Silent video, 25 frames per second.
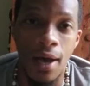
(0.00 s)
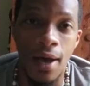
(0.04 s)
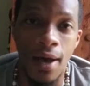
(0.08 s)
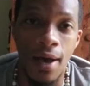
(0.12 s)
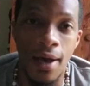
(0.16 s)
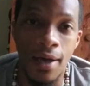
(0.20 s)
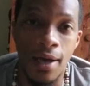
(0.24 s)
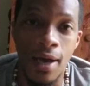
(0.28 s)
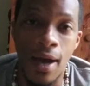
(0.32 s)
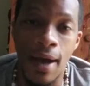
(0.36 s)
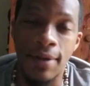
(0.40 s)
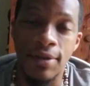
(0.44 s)

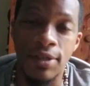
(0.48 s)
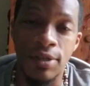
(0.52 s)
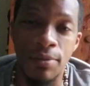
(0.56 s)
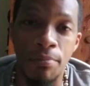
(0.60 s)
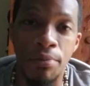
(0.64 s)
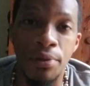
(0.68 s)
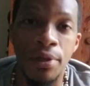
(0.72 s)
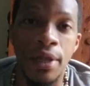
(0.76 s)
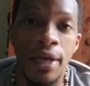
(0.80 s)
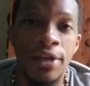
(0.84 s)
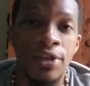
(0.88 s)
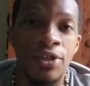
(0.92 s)

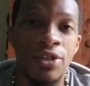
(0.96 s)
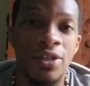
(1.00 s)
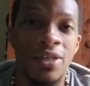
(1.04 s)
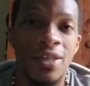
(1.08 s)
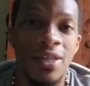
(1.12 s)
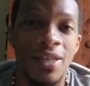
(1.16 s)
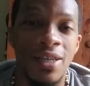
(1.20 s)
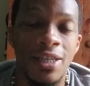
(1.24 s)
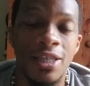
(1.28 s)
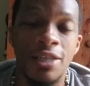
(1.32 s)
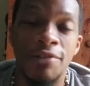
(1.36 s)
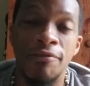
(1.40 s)

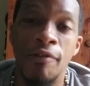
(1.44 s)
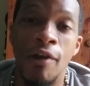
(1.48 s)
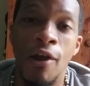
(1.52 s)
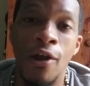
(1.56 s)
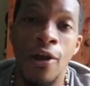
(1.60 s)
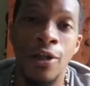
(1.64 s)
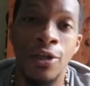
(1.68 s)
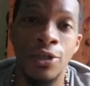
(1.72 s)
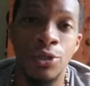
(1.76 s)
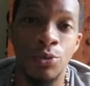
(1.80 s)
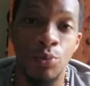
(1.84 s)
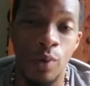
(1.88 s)
contemplation as
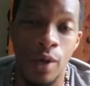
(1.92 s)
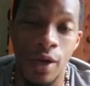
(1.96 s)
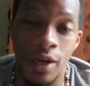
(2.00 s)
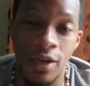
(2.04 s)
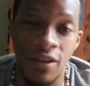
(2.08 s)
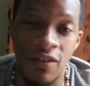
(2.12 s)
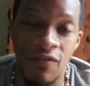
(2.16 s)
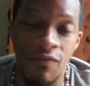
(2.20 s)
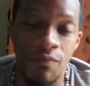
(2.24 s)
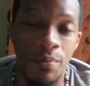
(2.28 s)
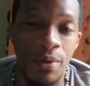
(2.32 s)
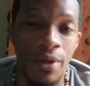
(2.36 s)
far as where
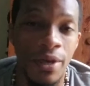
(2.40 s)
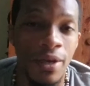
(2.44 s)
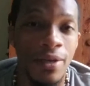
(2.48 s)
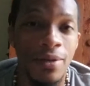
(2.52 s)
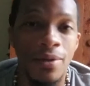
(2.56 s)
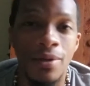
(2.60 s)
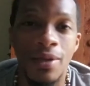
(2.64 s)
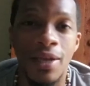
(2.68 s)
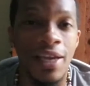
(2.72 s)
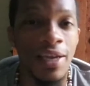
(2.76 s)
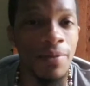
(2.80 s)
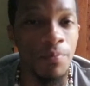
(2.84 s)
you've
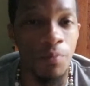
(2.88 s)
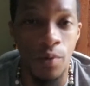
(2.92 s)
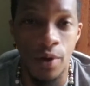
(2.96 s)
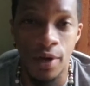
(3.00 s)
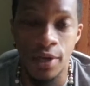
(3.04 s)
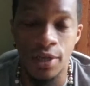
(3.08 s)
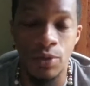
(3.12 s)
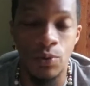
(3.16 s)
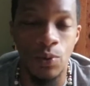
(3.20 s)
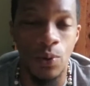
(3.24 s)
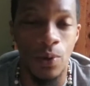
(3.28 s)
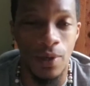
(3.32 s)
been and where
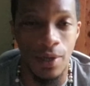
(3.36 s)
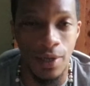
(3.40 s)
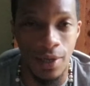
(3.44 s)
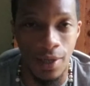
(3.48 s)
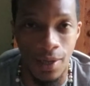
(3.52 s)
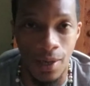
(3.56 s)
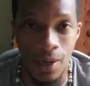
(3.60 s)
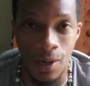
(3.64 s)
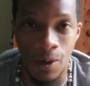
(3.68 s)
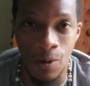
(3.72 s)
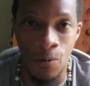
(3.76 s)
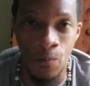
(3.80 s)
you want to
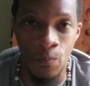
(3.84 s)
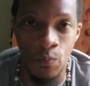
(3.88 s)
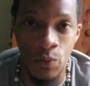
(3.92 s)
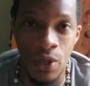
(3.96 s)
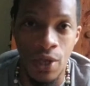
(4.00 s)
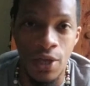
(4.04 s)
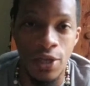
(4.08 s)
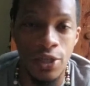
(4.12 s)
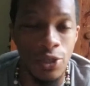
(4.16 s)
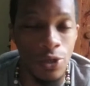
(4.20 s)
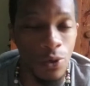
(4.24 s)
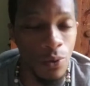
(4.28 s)
go.
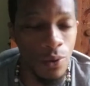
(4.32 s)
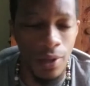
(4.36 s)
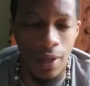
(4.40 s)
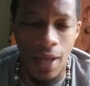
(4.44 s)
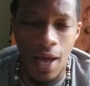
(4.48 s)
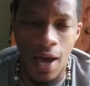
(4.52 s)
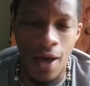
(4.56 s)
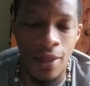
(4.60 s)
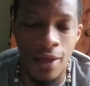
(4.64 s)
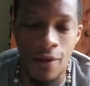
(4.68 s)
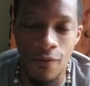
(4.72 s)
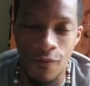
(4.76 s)
So
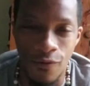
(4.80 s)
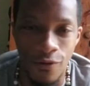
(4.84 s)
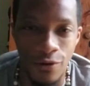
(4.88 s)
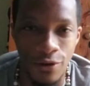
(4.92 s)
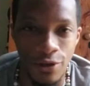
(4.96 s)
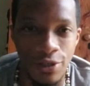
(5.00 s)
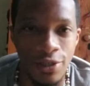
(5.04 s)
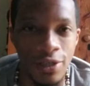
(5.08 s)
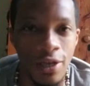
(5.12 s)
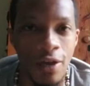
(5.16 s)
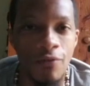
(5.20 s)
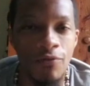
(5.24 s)
allow that for
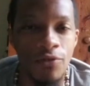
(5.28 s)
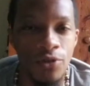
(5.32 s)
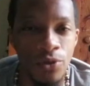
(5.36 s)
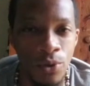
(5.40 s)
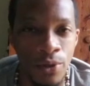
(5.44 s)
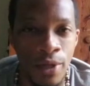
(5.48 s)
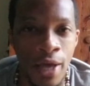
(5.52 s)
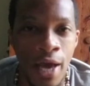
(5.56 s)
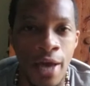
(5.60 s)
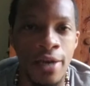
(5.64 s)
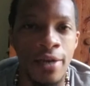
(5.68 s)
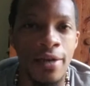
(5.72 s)
yourself. Do
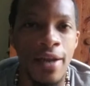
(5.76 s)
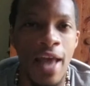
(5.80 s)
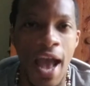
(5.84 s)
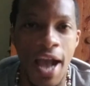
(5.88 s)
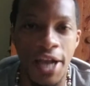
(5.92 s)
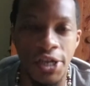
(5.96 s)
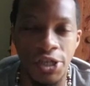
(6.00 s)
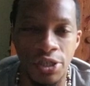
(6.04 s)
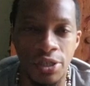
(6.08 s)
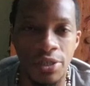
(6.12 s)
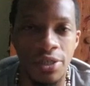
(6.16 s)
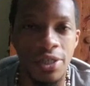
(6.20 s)
that in
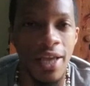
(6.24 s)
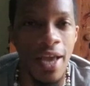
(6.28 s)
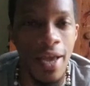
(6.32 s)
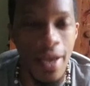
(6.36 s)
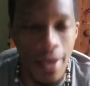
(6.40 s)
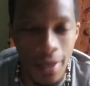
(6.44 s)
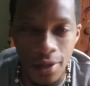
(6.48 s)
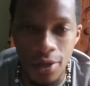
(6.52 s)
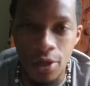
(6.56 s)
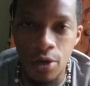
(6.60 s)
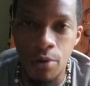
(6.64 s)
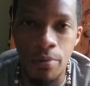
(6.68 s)
action. Take a
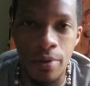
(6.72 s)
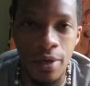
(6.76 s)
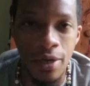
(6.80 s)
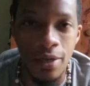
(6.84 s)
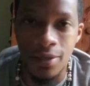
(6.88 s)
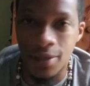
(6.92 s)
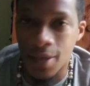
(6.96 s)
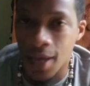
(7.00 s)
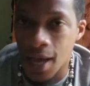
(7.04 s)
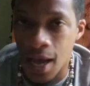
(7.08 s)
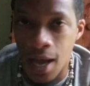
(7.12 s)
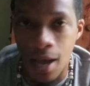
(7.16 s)
little bit of
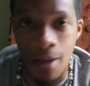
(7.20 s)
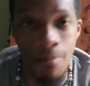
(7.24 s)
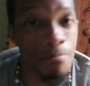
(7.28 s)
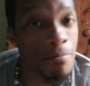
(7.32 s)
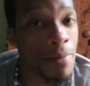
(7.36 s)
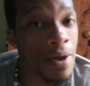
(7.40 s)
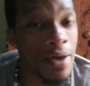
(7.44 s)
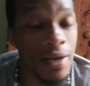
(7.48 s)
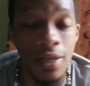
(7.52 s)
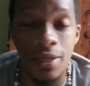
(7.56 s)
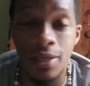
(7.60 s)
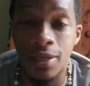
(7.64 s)
time,
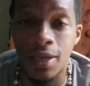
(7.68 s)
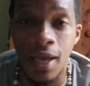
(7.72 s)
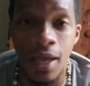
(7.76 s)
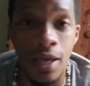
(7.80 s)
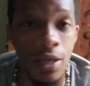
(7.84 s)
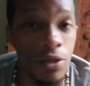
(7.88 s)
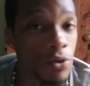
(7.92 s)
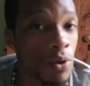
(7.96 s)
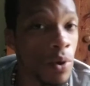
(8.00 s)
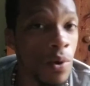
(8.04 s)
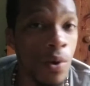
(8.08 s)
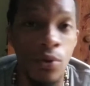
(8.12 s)

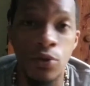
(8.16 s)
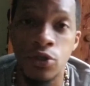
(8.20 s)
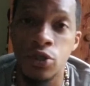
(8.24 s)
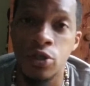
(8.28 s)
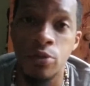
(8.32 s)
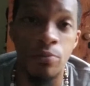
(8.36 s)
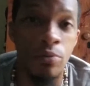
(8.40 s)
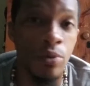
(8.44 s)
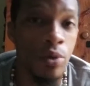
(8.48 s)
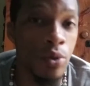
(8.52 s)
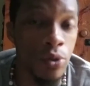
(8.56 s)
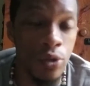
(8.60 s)
meditate, throw on
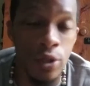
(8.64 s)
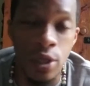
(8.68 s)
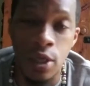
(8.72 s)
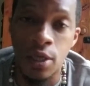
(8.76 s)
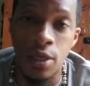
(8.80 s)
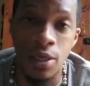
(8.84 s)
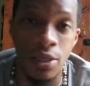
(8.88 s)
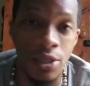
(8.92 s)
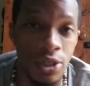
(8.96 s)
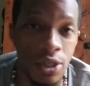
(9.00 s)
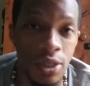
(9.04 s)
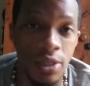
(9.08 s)
some music,
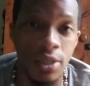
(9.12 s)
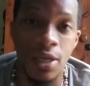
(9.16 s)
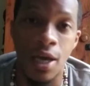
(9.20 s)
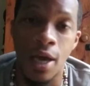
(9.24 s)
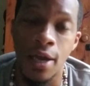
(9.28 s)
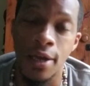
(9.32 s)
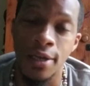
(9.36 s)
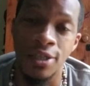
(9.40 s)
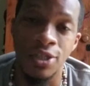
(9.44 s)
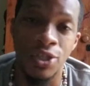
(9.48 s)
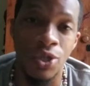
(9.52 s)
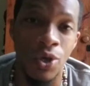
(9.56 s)
and just kind
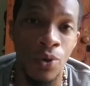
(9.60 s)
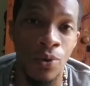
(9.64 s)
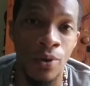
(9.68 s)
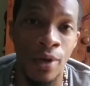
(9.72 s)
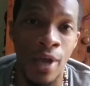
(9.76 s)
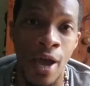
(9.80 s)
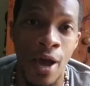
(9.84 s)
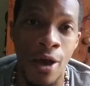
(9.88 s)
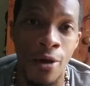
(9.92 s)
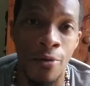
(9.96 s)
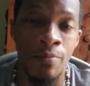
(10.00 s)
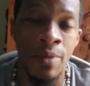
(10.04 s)
of zone
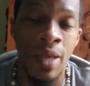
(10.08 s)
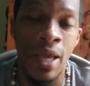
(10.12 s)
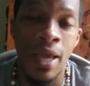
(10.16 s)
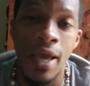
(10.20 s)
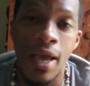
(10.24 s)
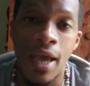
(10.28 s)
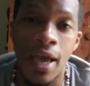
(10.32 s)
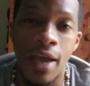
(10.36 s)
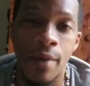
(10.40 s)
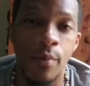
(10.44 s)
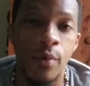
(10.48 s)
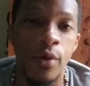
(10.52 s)
out
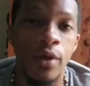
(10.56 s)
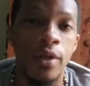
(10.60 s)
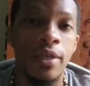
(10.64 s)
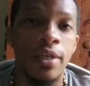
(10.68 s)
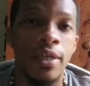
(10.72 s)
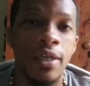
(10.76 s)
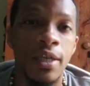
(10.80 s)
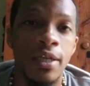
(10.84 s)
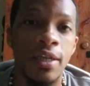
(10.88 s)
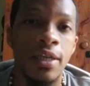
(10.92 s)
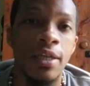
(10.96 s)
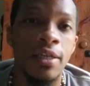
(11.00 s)
and really
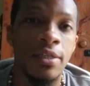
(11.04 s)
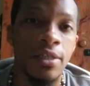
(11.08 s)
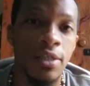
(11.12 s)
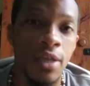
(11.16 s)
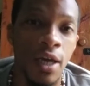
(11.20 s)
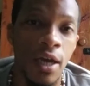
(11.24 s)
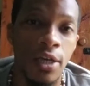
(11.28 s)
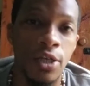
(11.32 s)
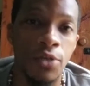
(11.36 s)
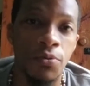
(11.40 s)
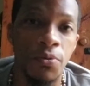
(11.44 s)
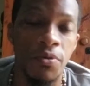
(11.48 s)
get in
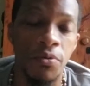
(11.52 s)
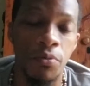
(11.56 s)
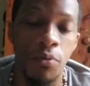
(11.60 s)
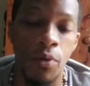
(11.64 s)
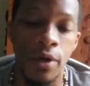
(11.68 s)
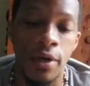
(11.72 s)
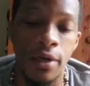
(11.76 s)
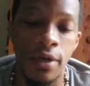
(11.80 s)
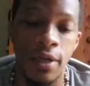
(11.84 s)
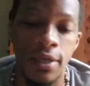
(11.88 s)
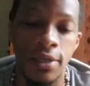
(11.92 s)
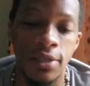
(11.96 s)
touch with what
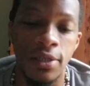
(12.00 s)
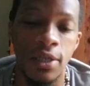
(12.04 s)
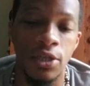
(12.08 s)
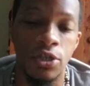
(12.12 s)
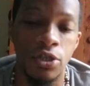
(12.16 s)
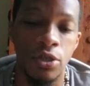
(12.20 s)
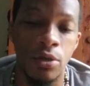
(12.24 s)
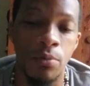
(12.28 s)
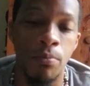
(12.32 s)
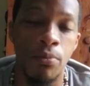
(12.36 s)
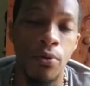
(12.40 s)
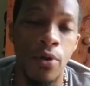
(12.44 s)
it is that
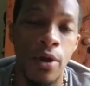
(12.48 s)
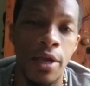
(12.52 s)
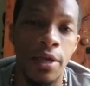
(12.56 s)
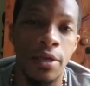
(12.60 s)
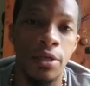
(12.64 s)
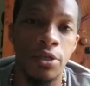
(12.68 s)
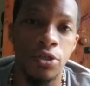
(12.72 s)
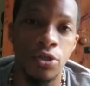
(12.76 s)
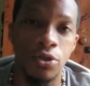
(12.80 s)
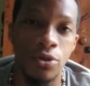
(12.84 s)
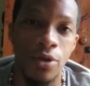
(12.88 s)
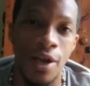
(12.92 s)
your brain
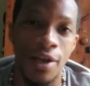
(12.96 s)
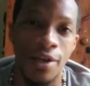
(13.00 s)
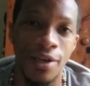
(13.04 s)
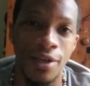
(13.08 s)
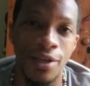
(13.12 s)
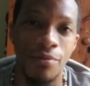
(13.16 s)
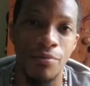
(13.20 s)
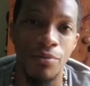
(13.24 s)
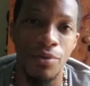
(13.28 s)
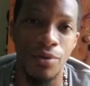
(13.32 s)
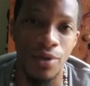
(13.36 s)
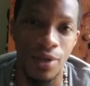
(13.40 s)
is trying to
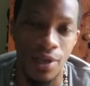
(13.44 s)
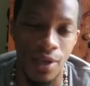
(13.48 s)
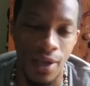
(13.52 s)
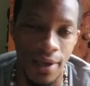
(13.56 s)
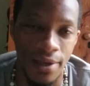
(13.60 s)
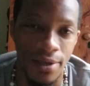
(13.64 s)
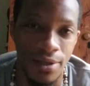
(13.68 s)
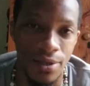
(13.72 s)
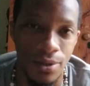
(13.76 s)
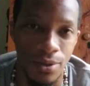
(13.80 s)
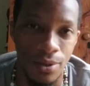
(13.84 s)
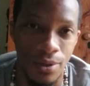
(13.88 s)

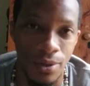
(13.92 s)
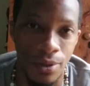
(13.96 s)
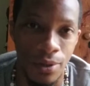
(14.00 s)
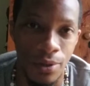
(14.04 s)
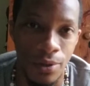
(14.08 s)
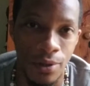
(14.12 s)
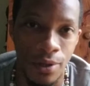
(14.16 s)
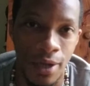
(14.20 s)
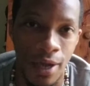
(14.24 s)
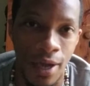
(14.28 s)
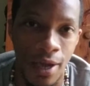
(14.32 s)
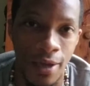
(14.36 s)
communicate to you,
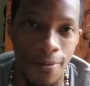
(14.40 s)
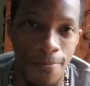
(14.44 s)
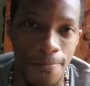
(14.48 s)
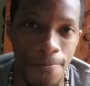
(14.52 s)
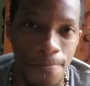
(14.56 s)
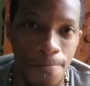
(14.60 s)
okay?